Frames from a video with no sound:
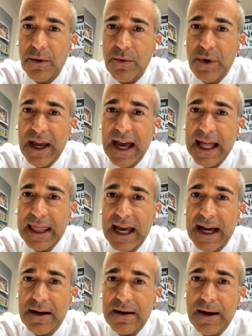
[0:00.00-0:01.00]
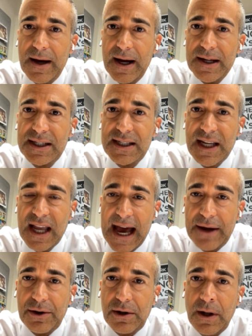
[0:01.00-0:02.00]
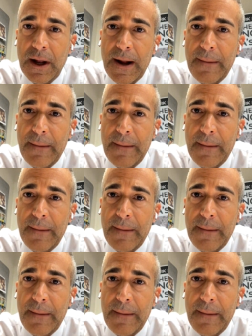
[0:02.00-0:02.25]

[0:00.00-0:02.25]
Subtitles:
We had that Seattle